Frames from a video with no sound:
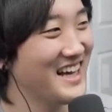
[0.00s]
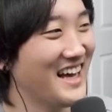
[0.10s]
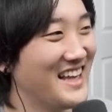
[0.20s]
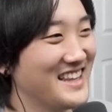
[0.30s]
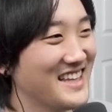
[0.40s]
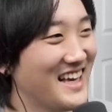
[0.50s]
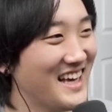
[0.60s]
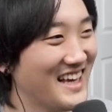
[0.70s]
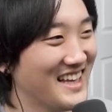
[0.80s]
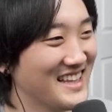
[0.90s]
And
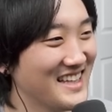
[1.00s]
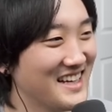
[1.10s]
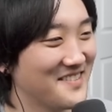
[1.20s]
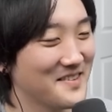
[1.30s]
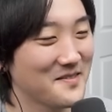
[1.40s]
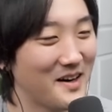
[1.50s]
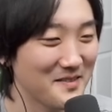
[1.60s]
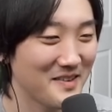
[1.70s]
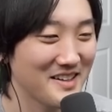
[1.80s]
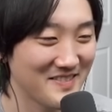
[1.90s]
then we
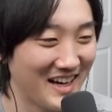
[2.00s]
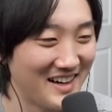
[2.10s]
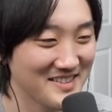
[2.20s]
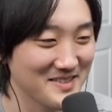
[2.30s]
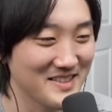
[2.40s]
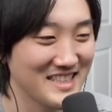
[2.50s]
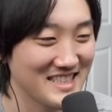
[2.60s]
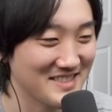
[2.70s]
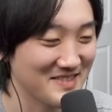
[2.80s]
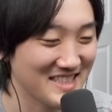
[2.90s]
won one round, so we need
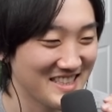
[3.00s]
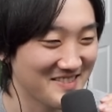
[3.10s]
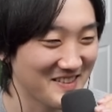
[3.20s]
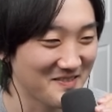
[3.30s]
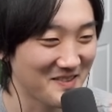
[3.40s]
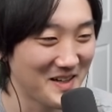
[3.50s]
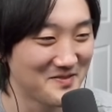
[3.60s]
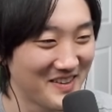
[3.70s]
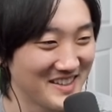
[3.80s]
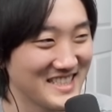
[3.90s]
just we just need to win
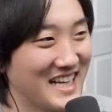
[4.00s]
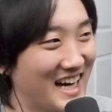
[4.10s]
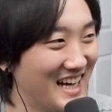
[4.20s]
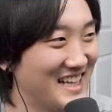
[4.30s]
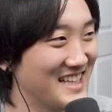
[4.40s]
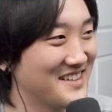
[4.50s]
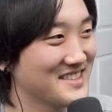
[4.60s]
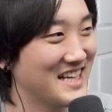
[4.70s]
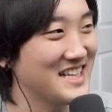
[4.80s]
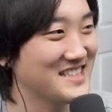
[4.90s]
one more chat. And then it
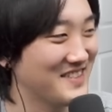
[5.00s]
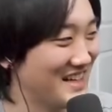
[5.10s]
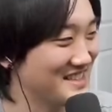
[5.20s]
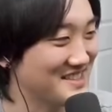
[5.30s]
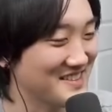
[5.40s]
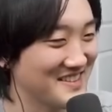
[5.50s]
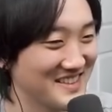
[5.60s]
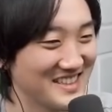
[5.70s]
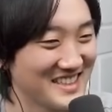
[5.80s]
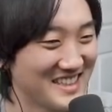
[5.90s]
was Esfand's turn,